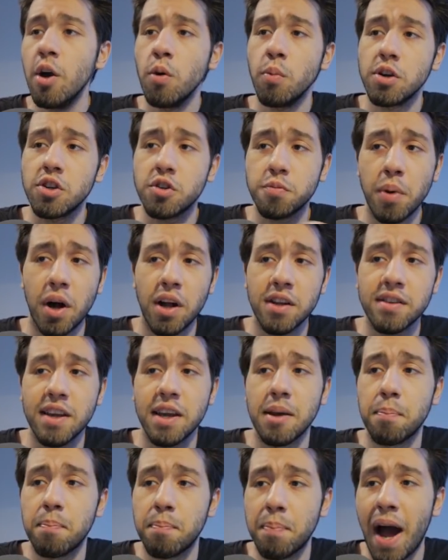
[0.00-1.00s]
which spawns
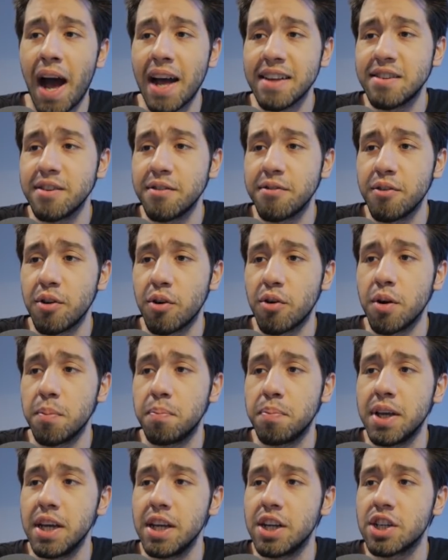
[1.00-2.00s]
a Passiflora
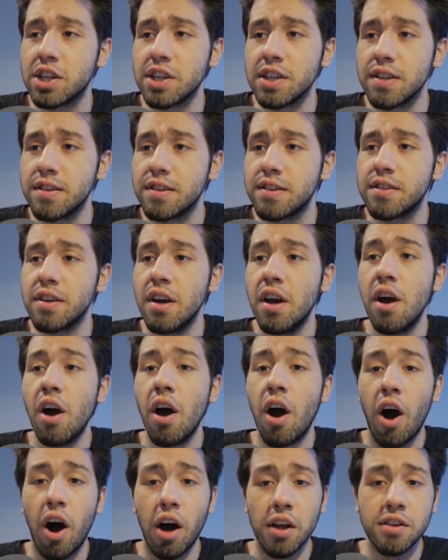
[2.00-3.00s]
Peaches
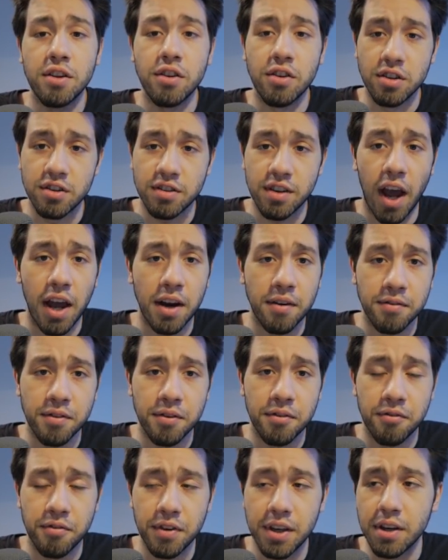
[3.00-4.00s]
onto your side of the
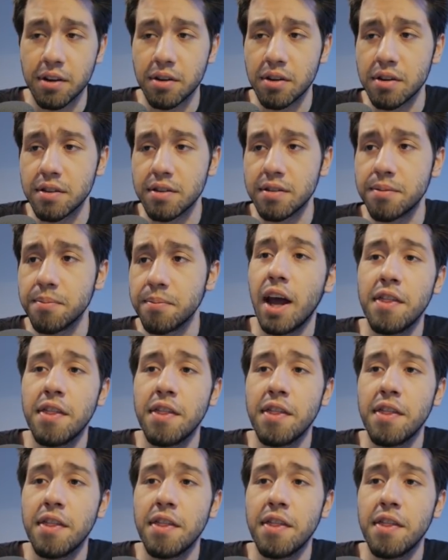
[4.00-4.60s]
field.